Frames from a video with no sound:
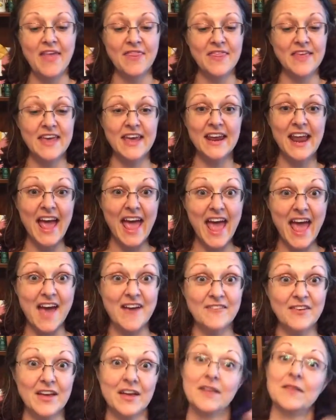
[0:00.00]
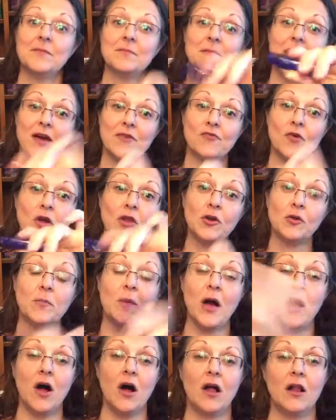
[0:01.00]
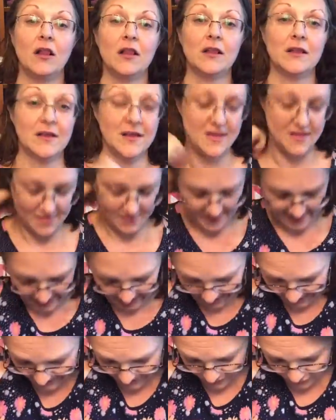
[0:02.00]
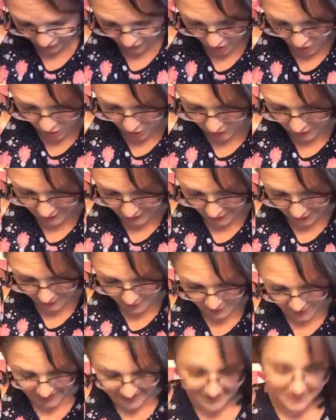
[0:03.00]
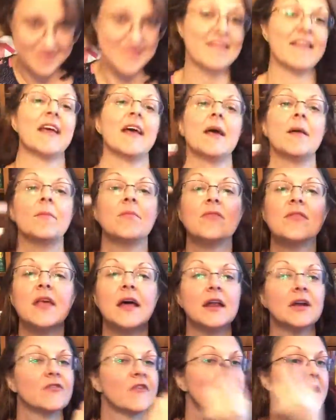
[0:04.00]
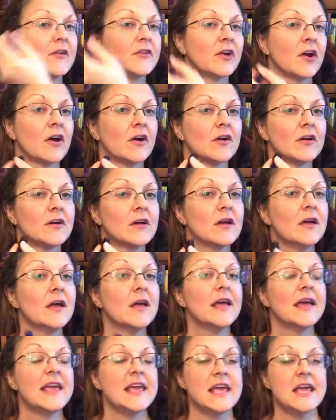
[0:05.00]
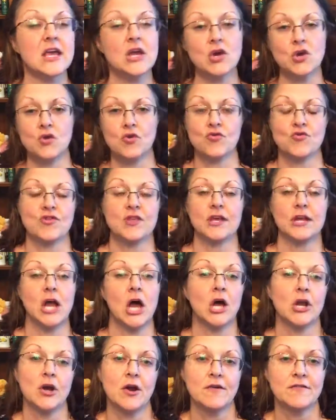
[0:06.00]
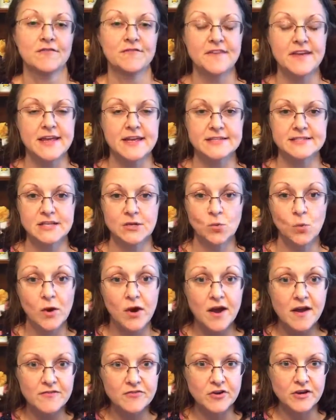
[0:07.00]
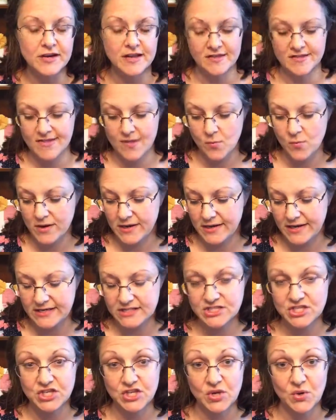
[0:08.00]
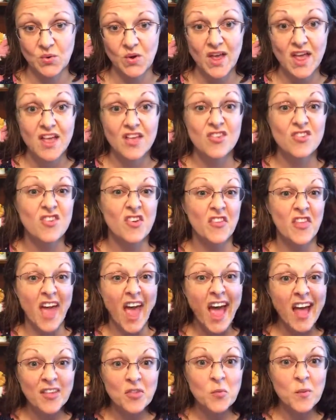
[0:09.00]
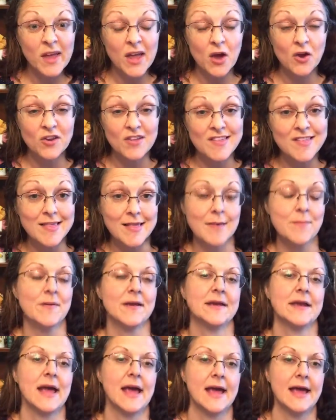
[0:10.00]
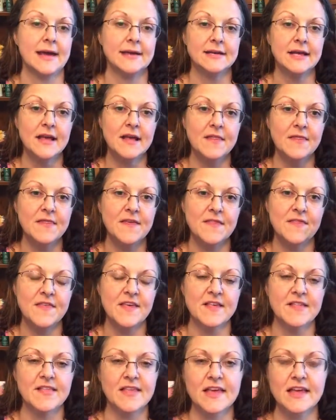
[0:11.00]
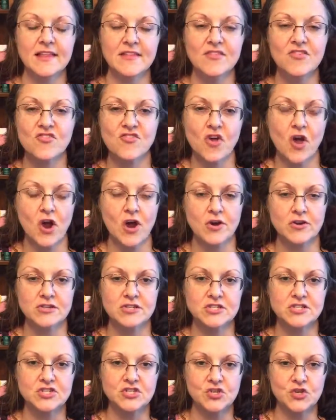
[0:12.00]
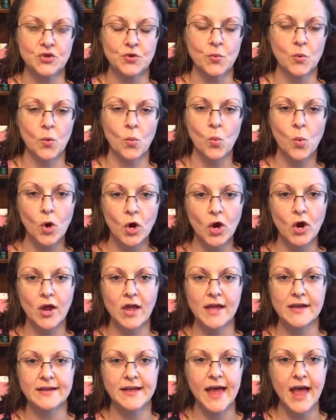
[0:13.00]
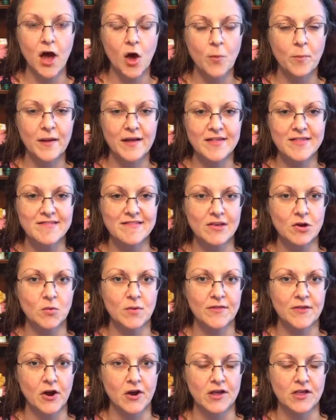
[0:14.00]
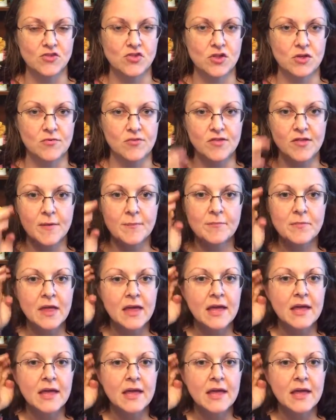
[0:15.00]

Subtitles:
And then I have my roller ball that I can roll on our brain stems and around our ears and on our feet and wherever it is that we need to, so that as we go to sleep at night, that this can start to work and to help us deal with our issues.